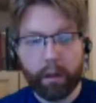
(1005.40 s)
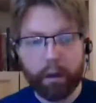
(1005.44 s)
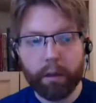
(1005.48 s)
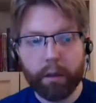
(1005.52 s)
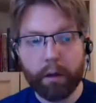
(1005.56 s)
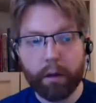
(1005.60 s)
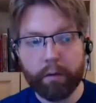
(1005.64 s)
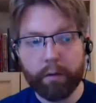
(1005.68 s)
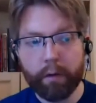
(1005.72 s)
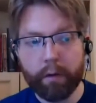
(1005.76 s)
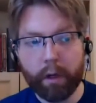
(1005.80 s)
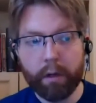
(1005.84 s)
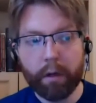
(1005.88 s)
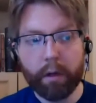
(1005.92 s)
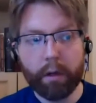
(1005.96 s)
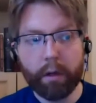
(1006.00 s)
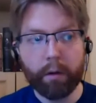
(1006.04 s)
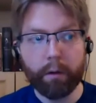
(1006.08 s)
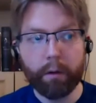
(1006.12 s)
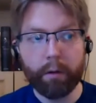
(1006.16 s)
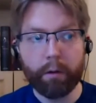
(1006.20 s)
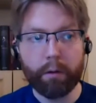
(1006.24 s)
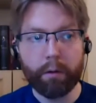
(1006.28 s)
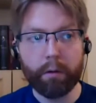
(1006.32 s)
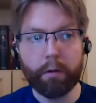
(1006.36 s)
So I've gone
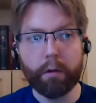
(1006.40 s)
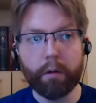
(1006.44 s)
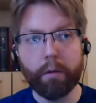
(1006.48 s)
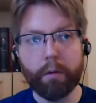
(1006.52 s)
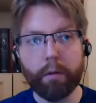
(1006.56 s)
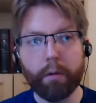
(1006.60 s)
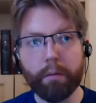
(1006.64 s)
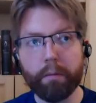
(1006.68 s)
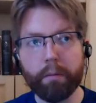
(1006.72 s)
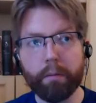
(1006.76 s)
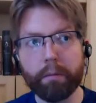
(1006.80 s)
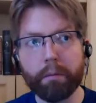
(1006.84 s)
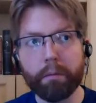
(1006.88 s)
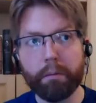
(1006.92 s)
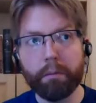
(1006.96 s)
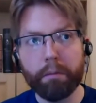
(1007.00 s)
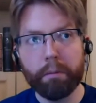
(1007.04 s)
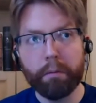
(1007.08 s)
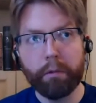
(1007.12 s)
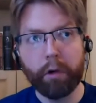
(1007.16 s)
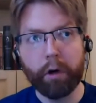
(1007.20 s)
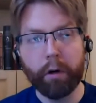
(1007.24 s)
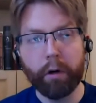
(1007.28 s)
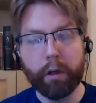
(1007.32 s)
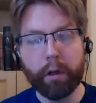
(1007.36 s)
through
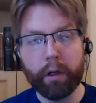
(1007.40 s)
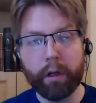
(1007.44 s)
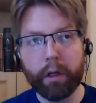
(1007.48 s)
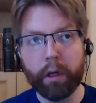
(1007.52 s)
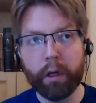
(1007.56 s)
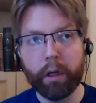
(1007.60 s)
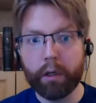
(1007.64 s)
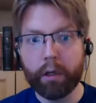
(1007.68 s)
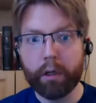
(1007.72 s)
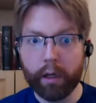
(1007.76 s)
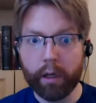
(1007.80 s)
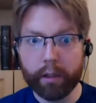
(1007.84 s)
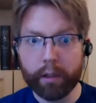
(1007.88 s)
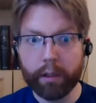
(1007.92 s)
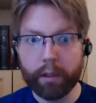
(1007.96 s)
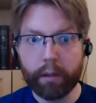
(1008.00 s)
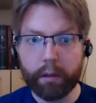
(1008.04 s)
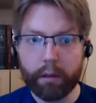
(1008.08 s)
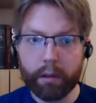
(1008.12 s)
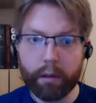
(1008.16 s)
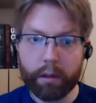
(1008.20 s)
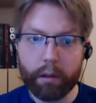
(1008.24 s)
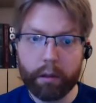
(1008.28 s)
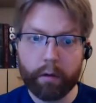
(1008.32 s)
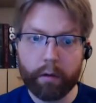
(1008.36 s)
probably a
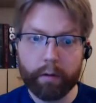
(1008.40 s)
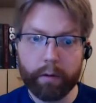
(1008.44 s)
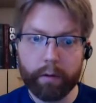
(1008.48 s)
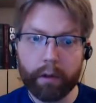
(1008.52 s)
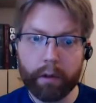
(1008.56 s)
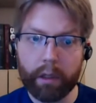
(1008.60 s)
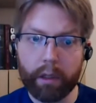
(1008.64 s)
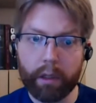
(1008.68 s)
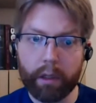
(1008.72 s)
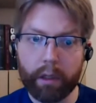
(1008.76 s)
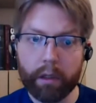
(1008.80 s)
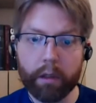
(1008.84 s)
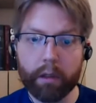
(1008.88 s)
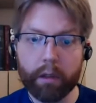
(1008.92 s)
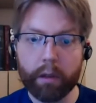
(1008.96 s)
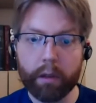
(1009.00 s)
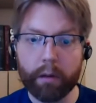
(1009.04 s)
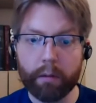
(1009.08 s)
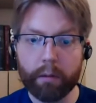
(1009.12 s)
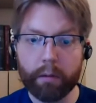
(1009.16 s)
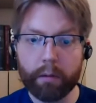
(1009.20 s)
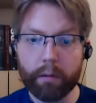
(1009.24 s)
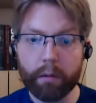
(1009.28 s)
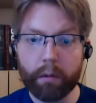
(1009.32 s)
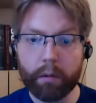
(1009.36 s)
dozen of the
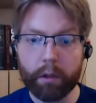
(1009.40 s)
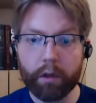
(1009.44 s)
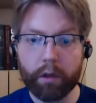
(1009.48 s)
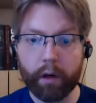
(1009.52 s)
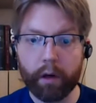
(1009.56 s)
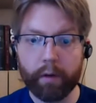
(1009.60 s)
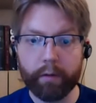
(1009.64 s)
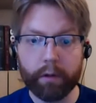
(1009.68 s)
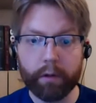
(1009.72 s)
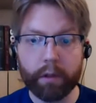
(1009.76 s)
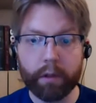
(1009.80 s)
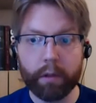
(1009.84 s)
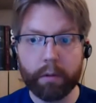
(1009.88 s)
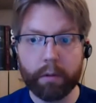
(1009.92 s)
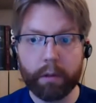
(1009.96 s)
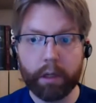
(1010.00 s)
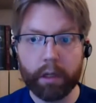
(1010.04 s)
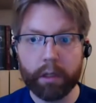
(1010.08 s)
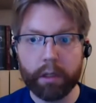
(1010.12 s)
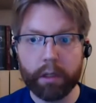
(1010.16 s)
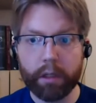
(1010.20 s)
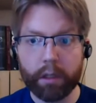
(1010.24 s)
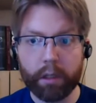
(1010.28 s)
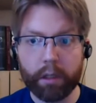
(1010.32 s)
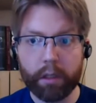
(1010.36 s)
JavaScript
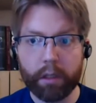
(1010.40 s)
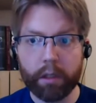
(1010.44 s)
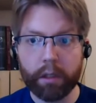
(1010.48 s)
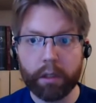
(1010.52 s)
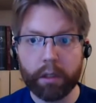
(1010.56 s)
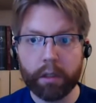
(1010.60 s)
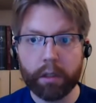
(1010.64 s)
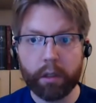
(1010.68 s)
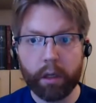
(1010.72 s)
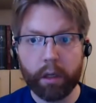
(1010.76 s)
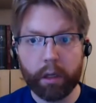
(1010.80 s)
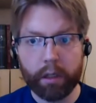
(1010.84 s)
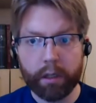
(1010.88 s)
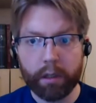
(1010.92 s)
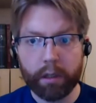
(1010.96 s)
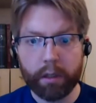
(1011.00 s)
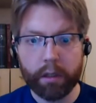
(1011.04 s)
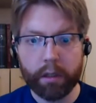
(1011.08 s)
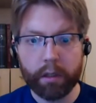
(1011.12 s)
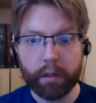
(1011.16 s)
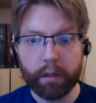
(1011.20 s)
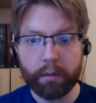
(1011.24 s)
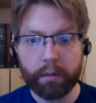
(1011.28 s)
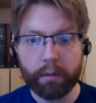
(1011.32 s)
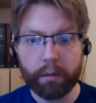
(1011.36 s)
exercises and
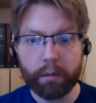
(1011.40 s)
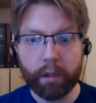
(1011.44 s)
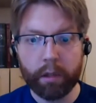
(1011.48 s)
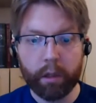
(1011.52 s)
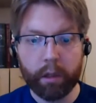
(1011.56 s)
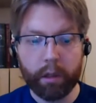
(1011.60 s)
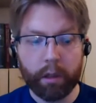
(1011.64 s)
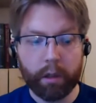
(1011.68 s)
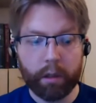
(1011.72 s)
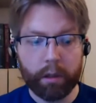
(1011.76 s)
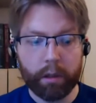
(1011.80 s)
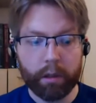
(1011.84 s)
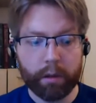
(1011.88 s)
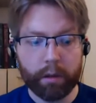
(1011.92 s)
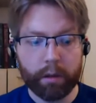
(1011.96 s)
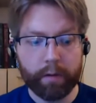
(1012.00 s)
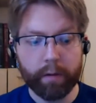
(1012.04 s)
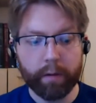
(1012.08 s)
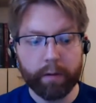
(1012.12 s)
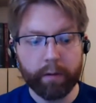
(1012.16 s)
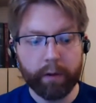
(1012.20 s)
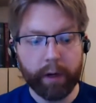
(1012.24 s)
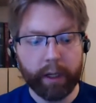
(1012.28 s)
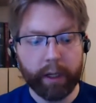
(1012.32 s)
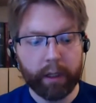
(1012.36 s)
exorcism just for
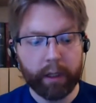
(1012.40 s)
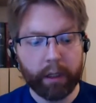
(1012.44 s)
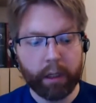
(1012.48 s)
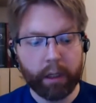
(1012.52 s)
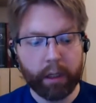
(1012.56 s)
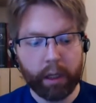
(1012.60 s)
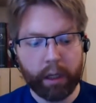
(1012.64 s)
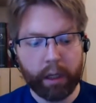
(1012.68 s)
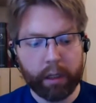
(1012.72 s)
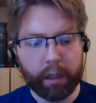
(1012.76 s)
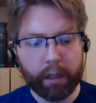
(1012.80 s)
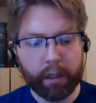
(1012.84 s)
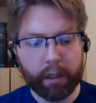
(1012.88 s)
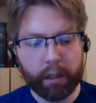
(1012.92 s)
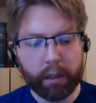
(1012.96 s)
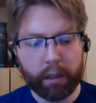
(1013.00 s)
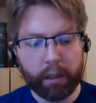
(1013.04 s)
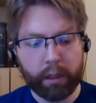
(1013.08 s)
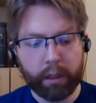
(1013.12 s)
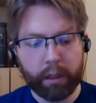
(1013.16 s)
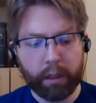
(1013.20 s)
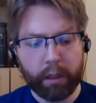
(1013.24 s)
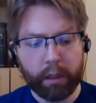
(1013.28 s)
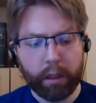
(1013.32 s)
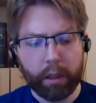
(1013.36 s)
fun, and
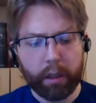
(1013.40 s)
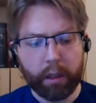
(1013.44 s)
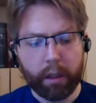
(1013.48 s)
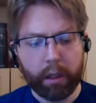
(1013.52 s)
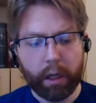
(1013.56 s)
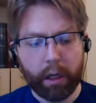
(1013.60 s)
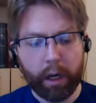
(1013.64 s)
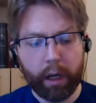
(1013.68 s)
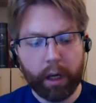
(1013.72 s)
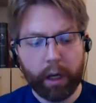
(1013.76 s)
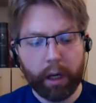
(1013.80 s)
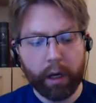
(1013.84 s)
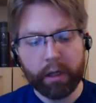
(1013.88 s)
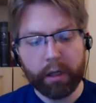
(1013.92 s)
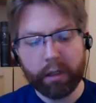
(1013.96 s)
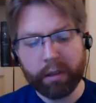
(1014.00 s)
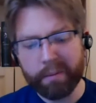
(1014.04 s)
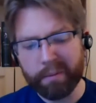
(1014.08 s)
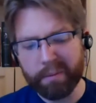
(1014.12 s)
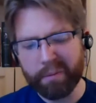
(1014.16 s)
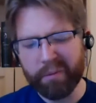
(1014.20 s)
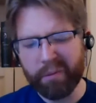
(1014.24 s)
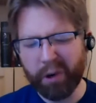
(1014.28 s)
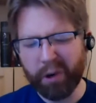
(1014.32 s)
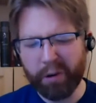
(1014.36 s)
I got
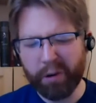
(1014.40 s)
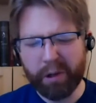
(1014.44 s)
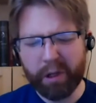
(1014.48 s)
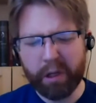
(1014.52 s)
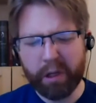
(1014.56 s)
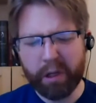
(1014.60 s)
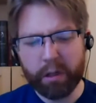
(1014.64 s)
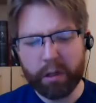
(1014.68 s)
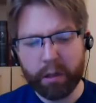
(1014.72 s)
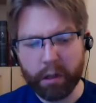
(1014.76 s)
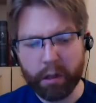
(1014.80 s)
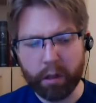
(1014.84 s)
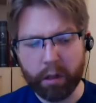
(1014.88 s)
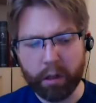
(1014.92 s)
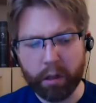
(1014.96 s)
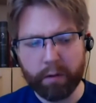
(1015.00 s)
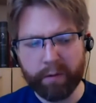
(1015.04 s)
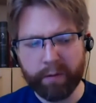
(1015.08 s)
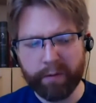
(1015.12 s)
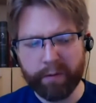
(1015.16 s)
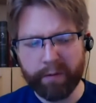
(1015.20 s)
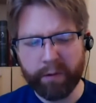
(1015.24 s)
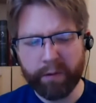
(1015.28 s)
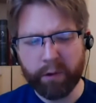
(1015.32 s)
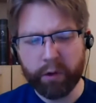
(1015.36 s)
probably a total of
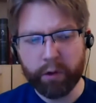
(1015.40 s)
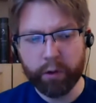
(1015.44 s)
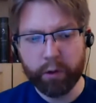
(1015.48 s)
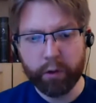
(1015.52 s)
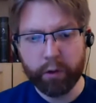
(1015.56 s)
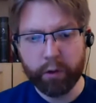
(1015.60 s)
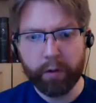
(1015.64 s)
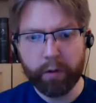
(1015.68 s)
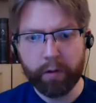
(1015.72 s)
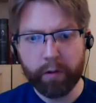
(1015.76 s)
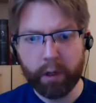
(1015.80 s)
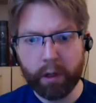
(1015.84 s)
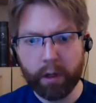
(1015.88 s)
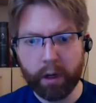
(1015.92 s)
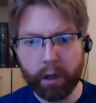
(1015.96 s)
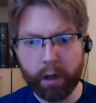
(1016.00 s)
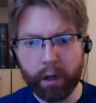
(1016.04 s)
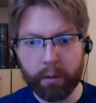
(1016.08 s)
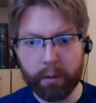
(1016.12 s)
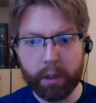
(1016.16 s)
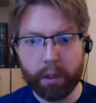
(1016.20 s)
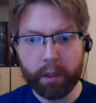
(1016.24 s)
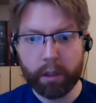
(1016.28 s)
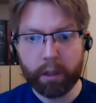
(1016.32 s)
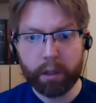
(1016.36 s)
2 or 3
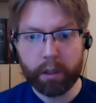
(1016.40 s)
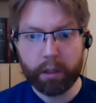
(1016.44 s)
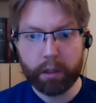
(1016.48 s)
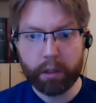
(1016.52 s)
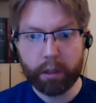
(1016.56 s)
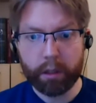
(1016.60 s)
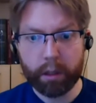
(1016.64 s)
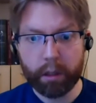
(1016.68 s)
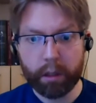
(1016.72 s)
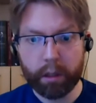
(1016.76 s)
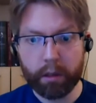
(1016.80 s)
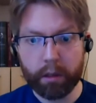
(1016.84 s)
comments